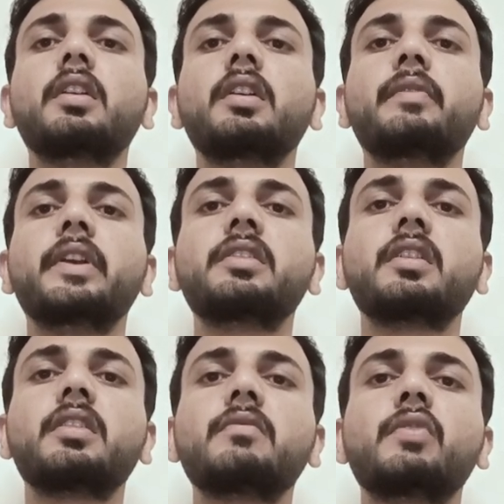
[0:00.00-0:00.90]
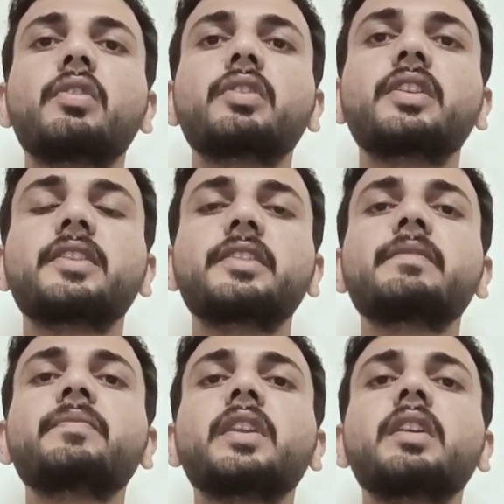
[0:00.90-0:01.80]
vector-borne
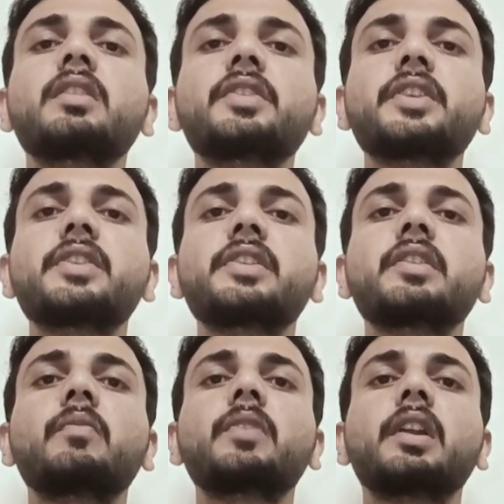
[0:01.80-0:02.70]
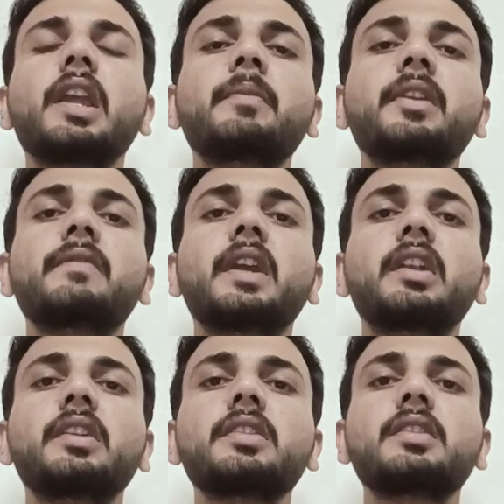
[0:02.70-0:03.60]
disease. The changing of the climate
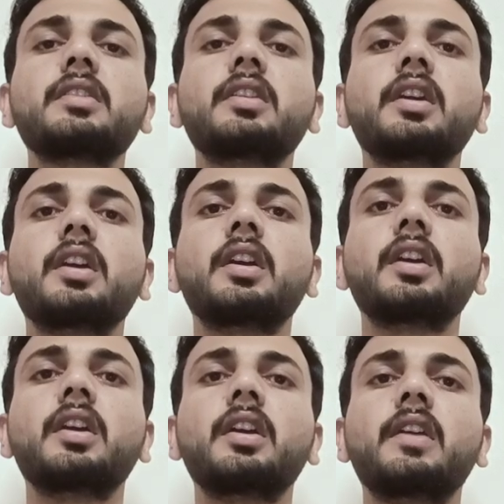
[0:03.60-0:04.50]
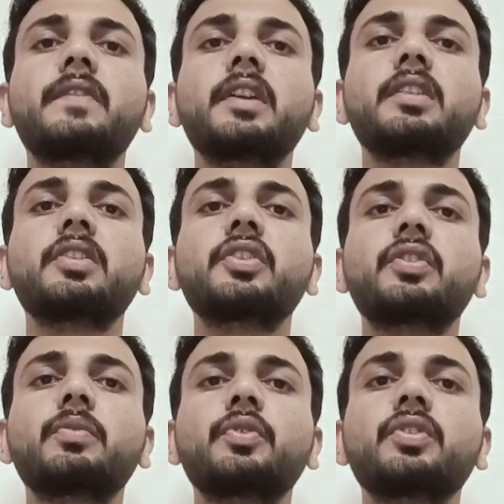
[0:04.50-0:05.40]
patterns affect the
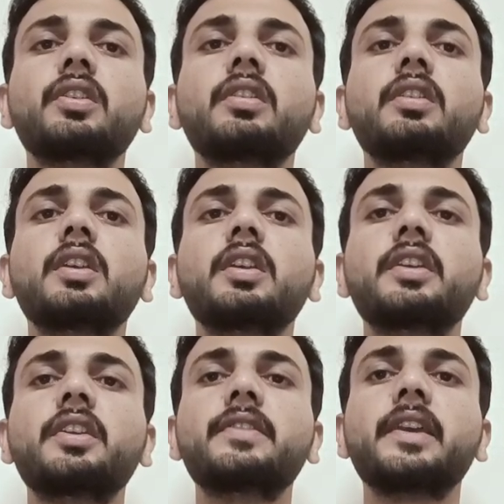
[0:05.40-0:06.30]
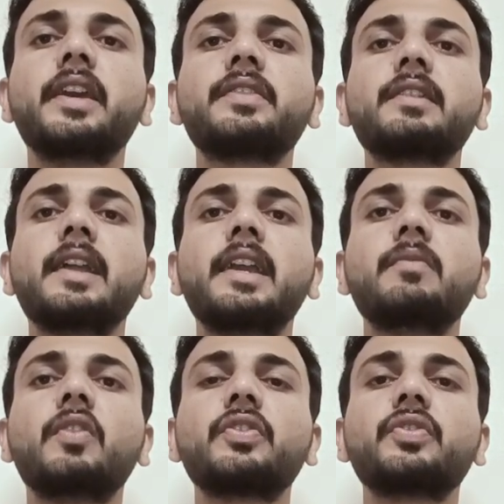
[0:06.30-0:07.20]
distribution insects like
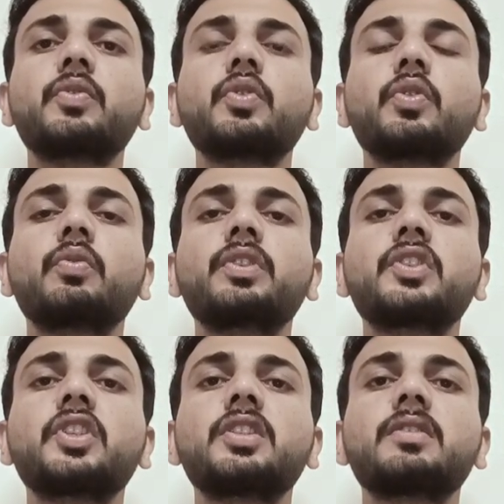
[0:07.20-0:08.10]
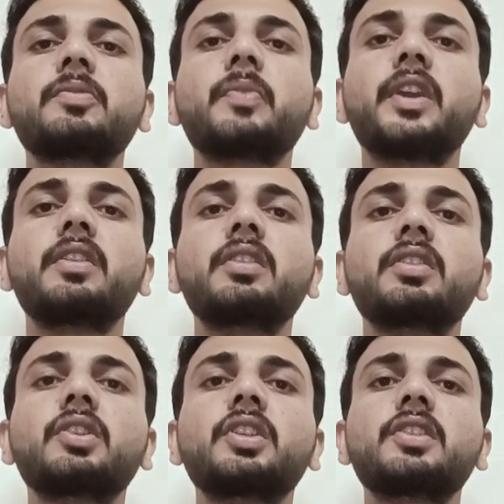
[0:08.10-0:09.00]
mosquito, which is spread
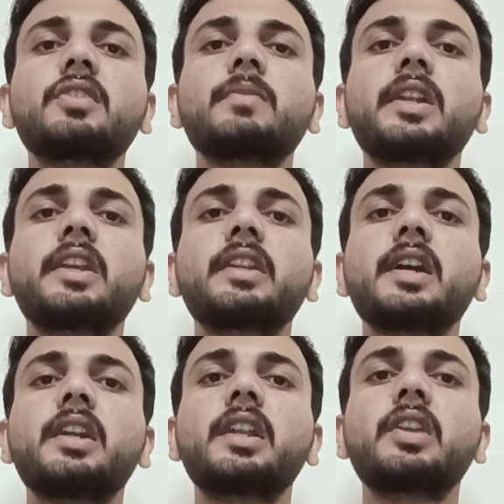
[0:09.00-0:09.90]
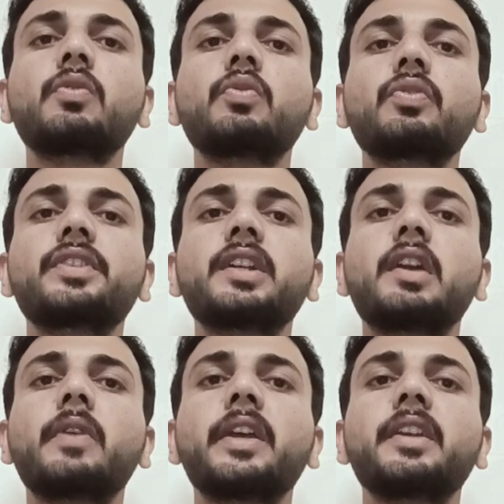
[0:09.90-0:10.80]
into disease malaria, dengue,
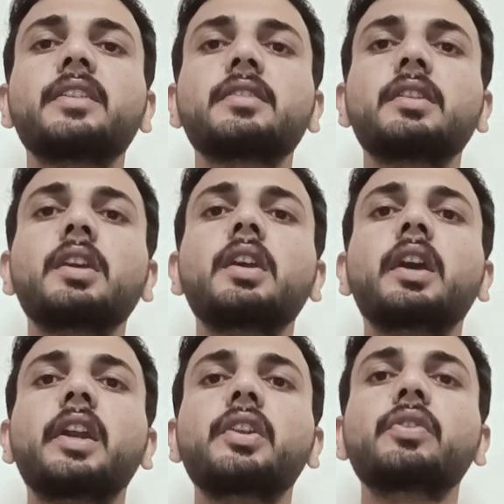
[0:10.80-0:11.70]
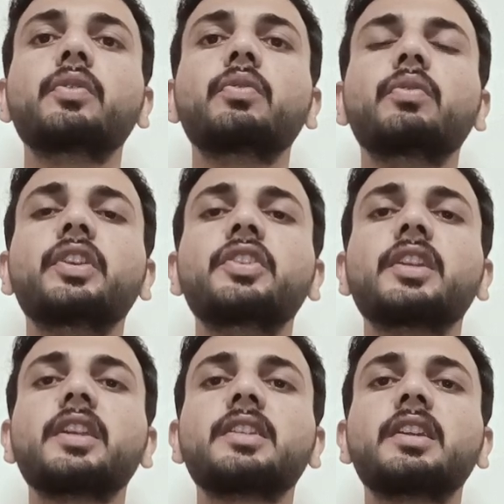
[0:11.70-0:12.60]
Zika virus, and new
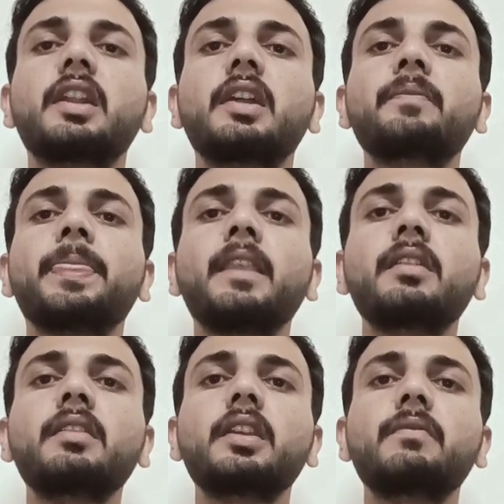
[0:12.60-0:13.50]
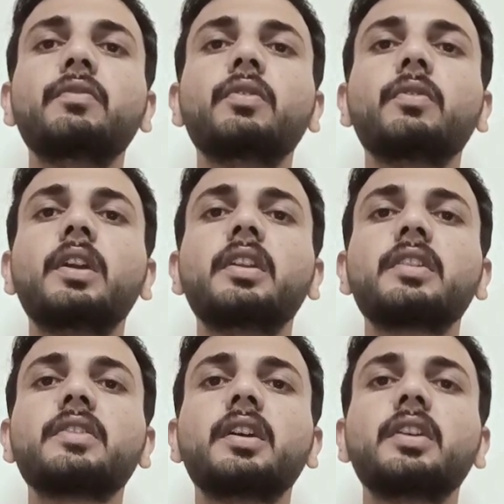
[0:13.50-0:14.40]
region, etc. Then food water
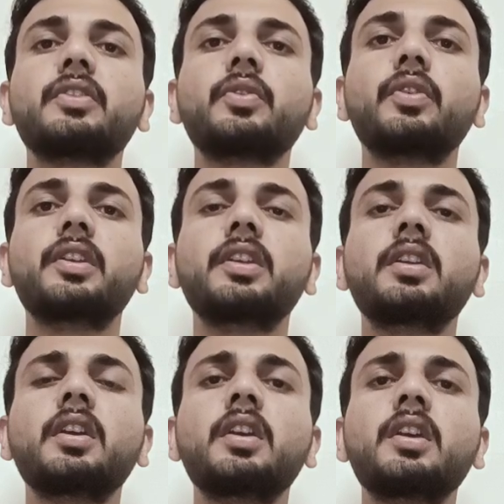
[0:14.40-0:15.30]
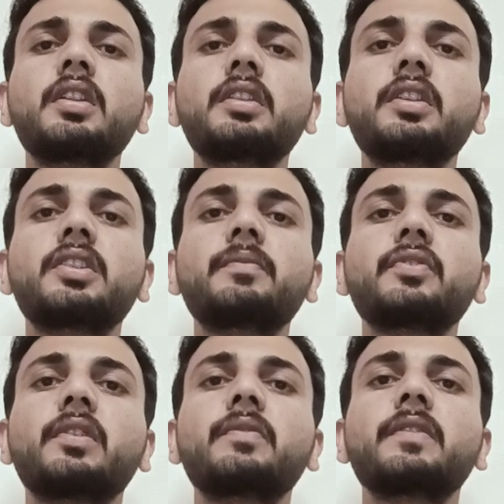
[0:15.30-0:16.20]
security. The
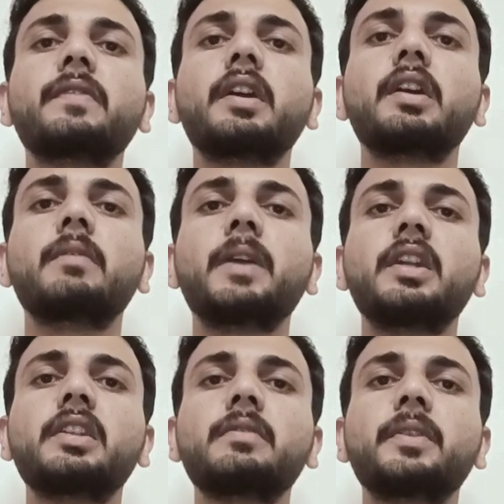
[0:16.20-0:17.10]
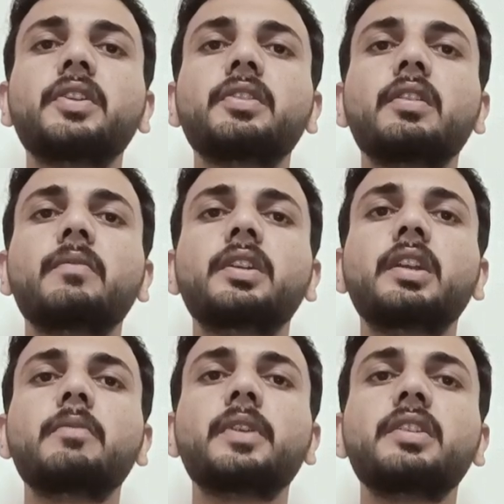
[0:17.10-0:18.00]
shifts of the participation of the
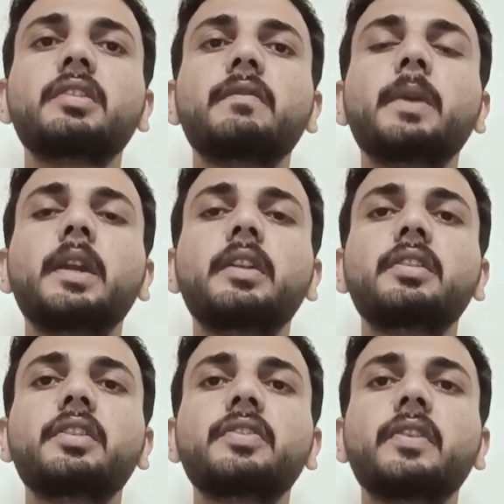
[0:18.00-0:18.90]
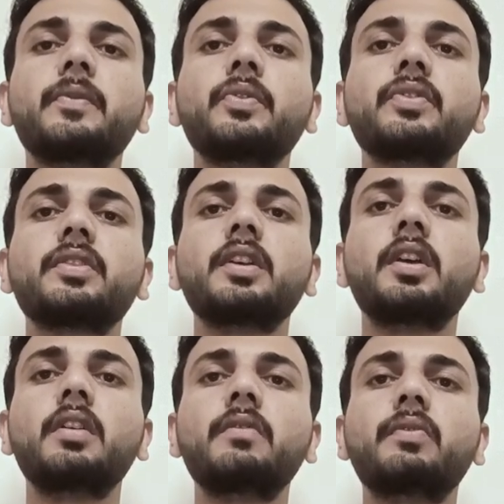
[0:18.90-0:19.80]
temperature pattern disputes
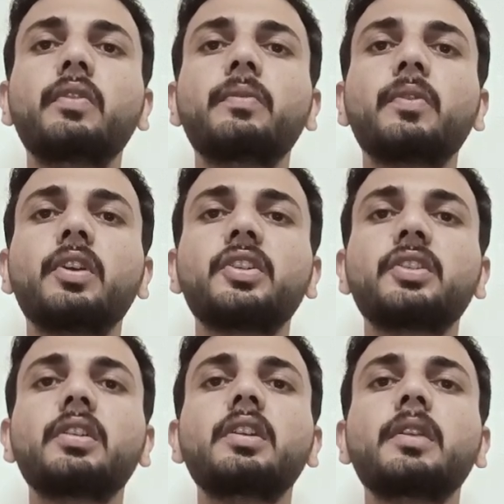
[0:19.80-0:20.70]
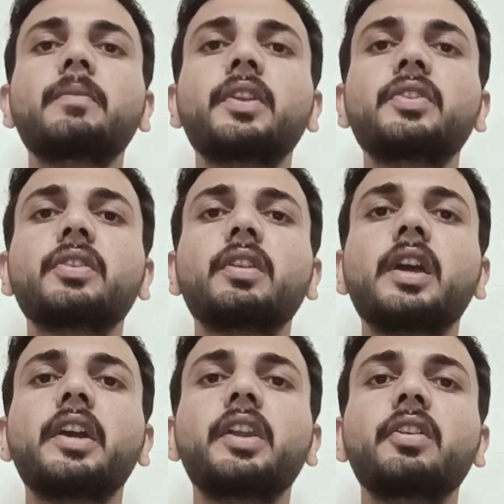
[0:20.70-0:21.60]
food production, temperature,
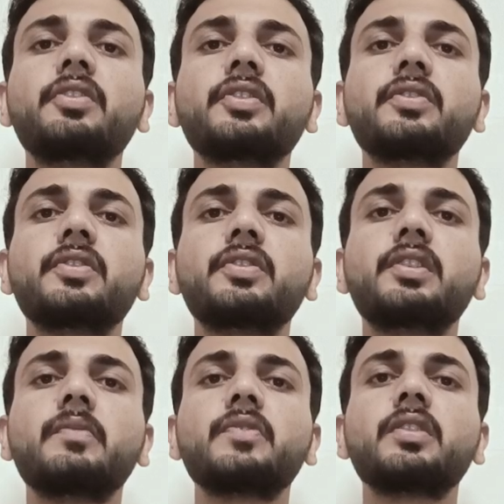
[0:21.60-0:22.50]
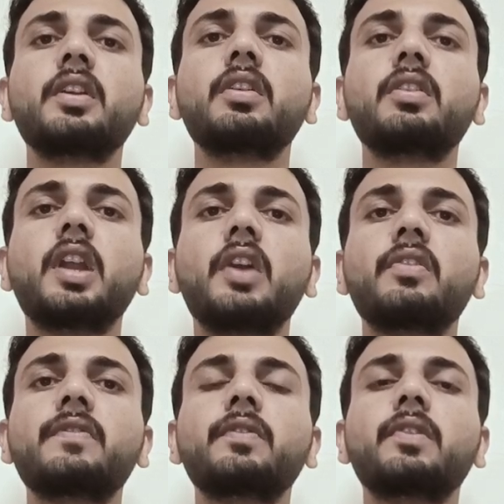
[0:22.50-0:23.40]
agriculture systems, drought
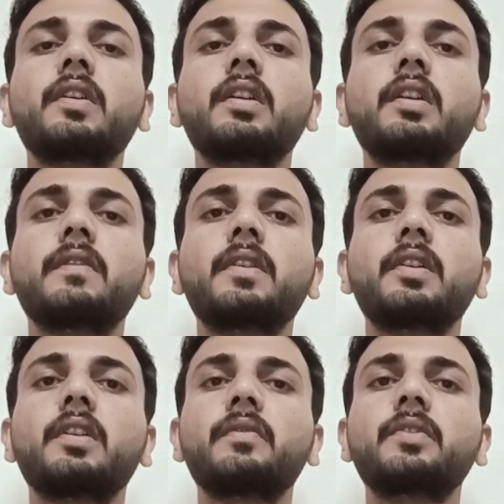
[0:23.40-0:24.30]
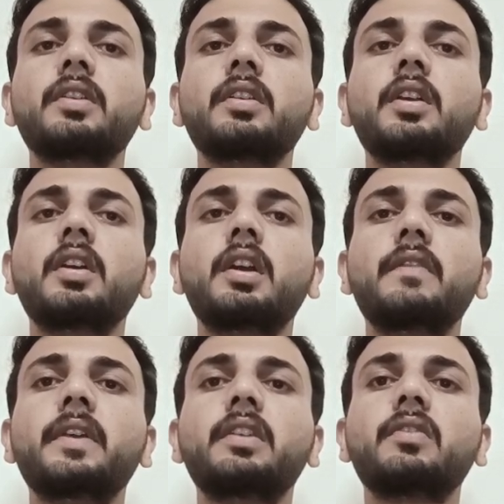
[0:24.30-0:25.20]
food flood of the
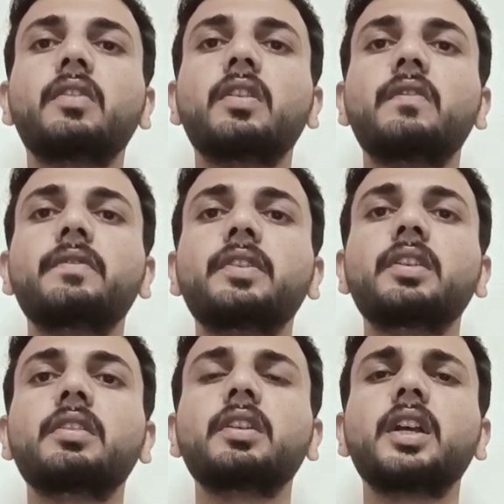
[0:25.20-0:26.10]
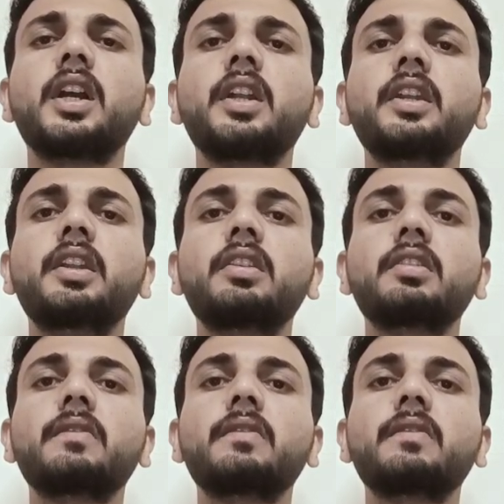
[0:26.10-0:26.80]
affect crop yield, leading the